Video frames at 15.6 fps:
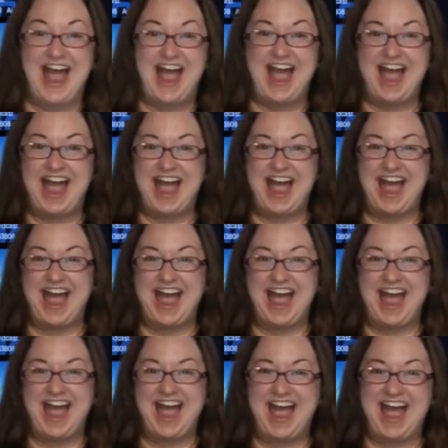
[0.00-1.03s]

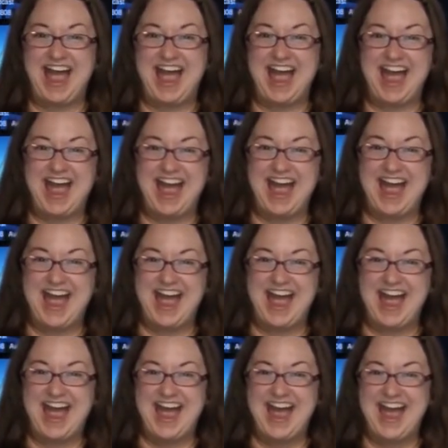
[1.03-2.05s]

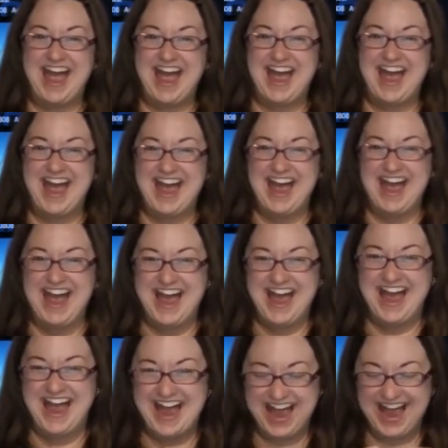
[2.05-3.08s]

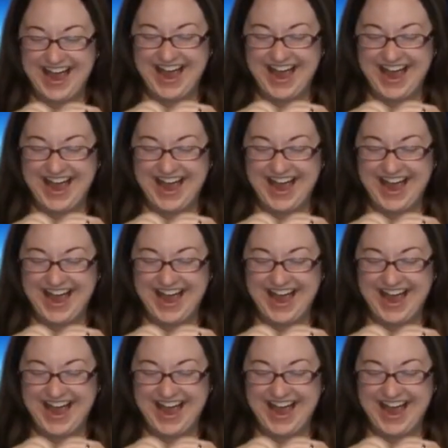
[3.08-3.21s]
[no speech]